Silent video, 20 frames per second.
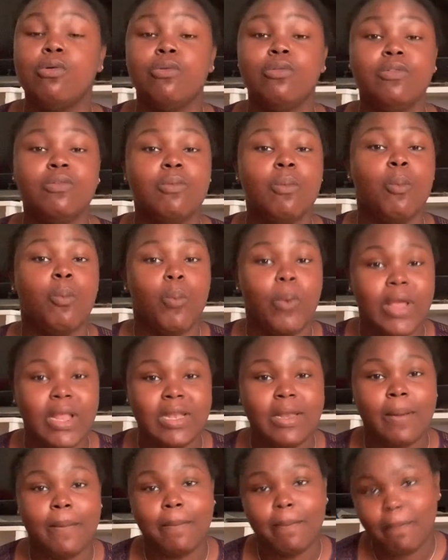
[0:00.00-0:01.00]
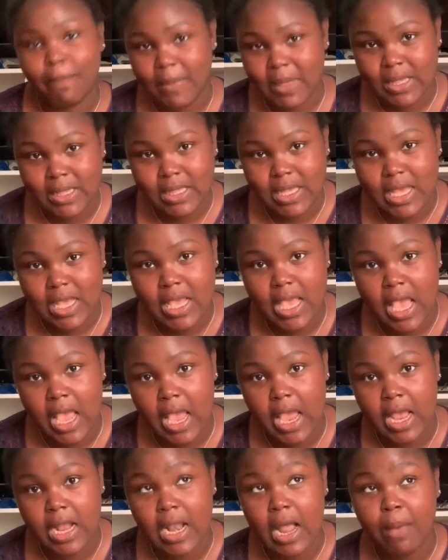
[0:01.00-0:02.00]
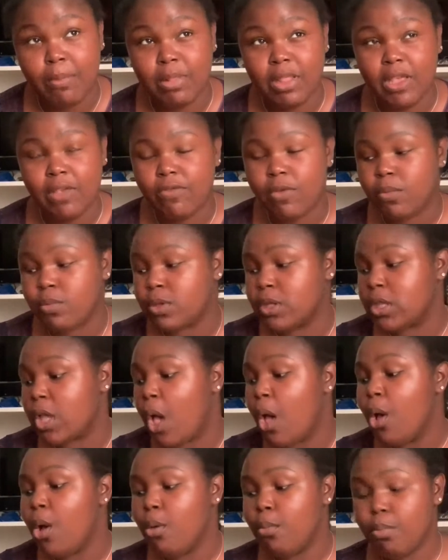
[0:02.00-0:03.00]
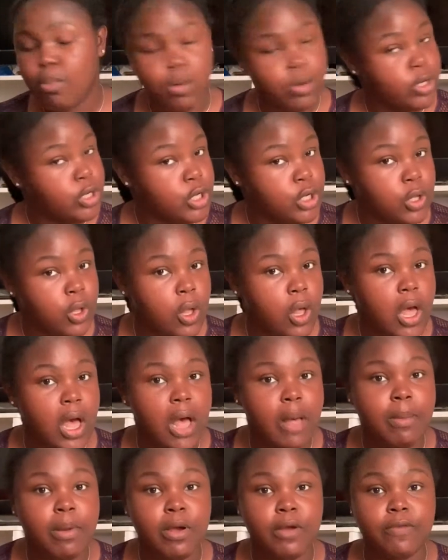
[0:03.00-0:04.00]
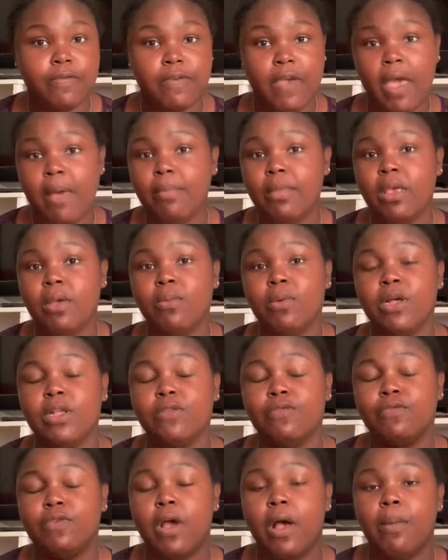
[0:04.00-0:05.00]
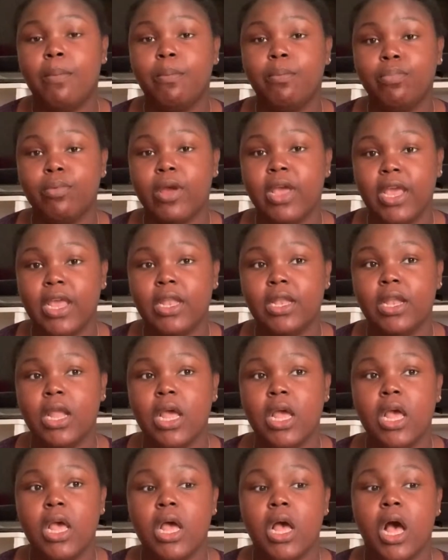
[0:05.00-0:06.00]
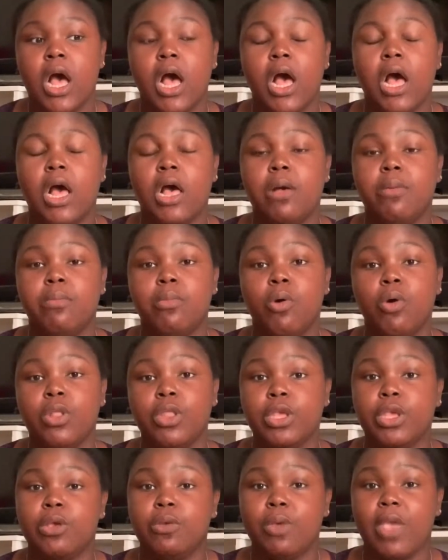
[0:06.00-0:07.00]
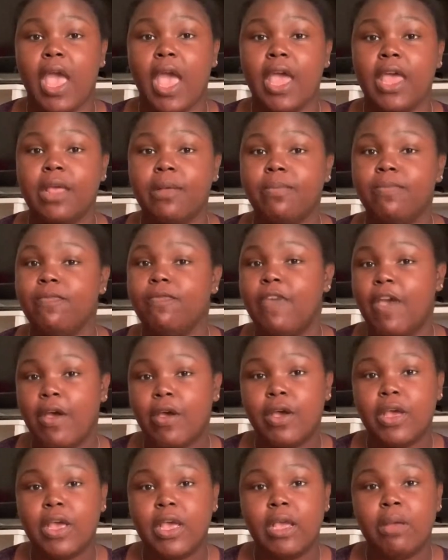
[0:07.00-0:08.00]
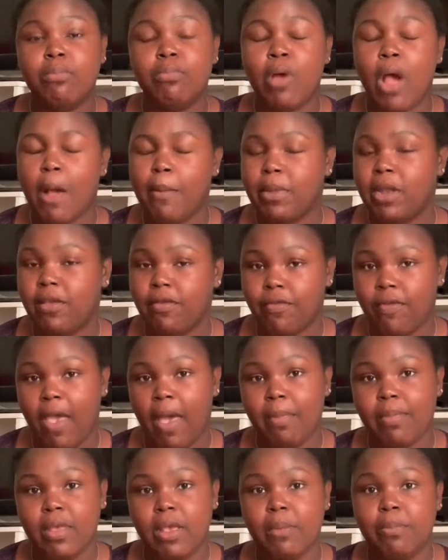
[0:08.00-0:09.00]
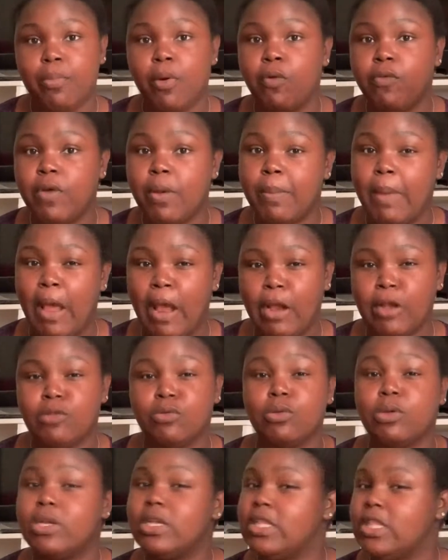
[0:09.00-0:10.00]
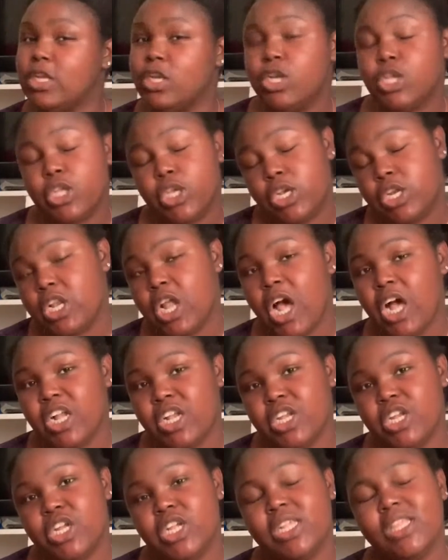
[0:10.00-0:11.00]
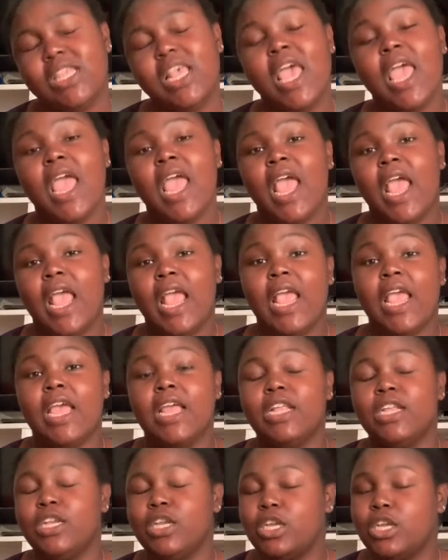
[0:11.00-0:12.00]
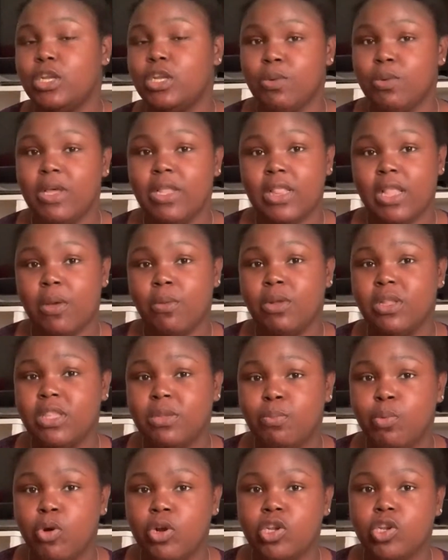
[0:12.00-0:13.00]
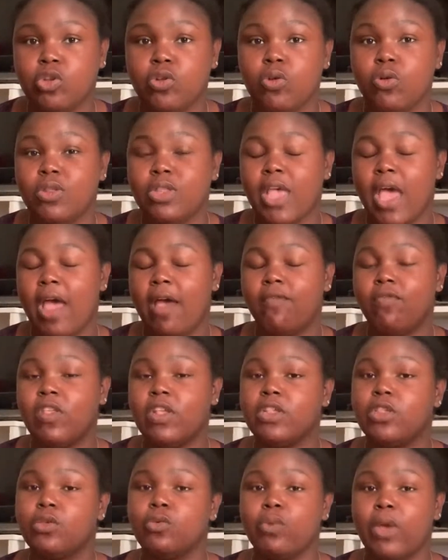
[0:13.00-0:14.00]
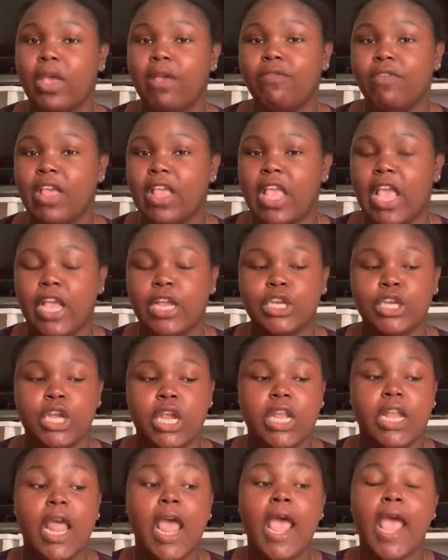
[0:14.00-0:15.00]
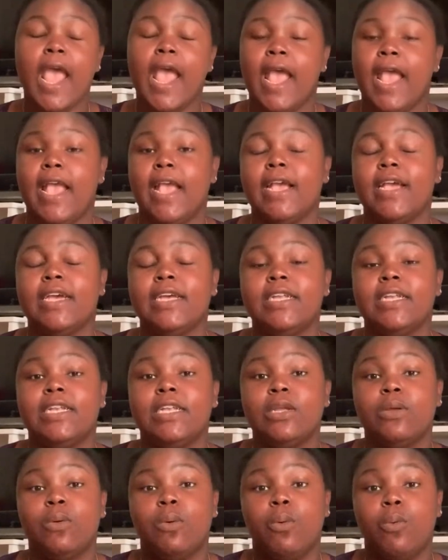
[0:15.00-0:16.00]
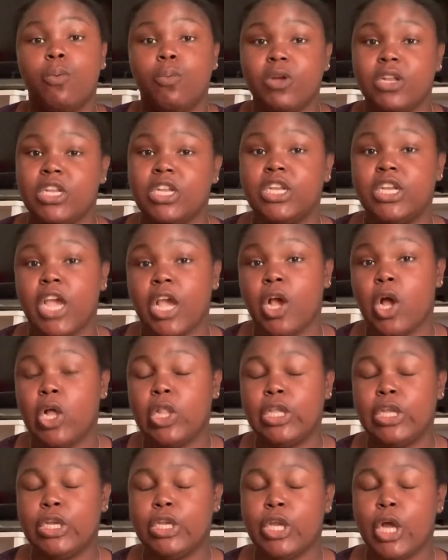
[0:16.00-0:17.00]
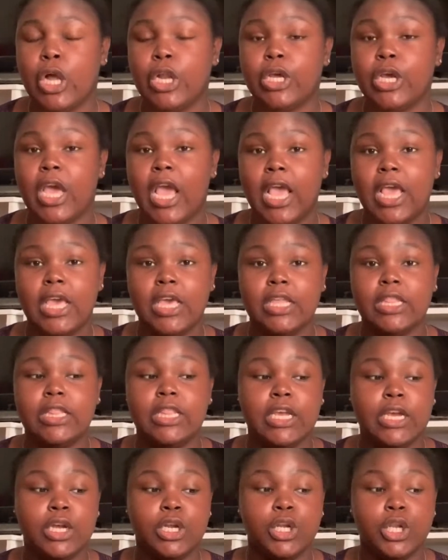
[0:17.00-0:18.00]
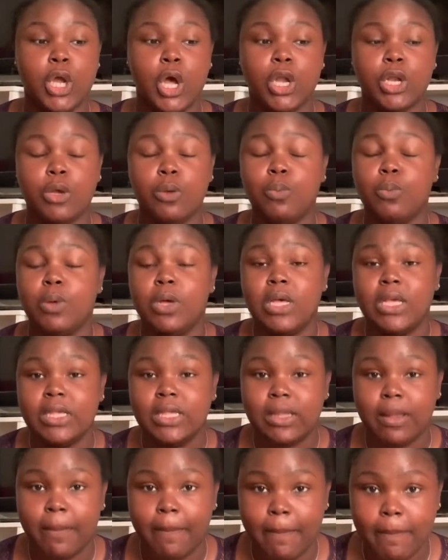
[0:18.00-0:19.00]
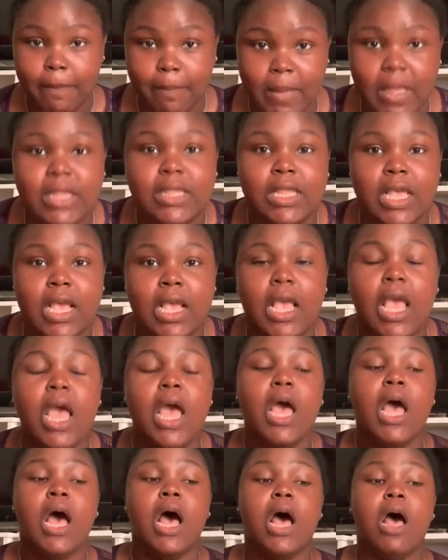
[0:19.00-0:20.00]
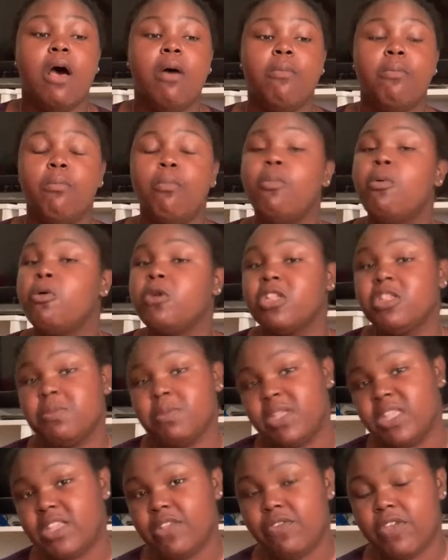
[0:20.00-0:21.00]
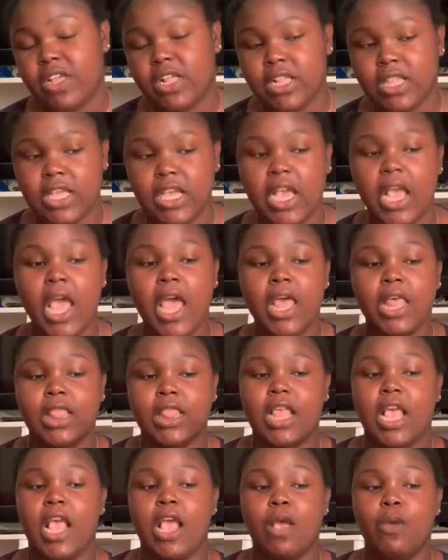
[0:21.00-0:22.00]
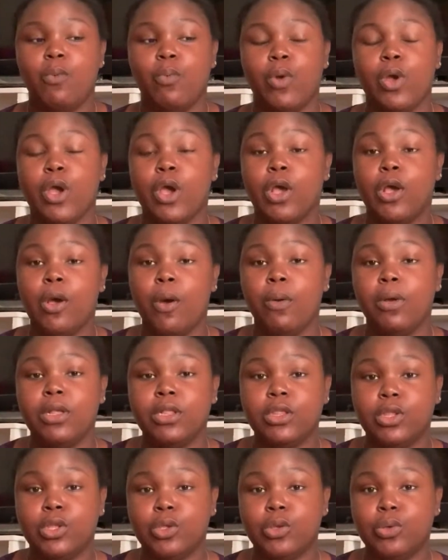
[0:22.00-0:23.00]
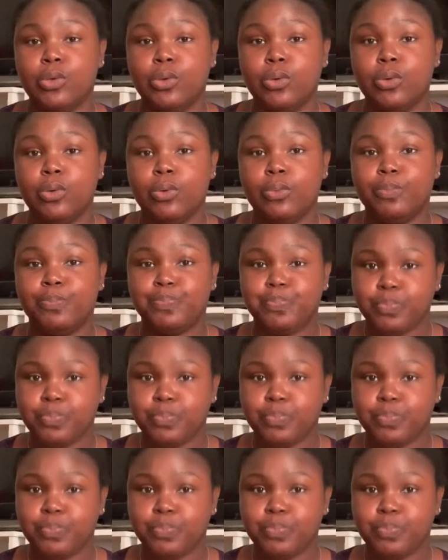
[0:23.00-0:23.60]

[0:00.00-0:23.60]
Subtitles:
who went missing in, I believe it was Portugal. Her family was from Britain or the UK, very prominent family. Both her parents were essentially doctors, and they went to Portugal to have this great vacation and went to check on their daughter, and their daughter was missing. More specifically, they were going to